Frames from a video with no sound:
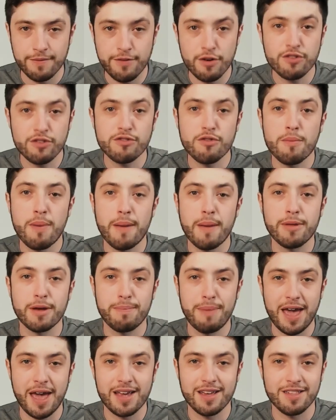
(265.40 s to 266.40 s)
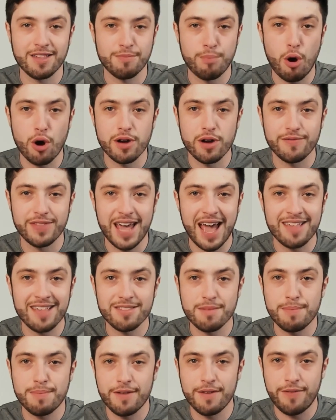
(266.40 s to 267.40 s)
First Republic Bank is part of the
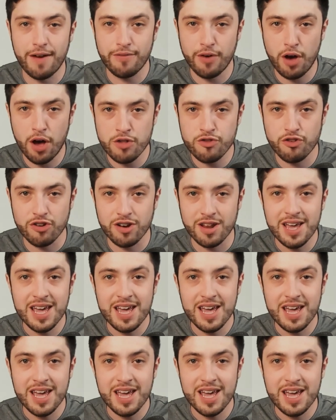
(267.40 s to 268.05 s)
S&P 500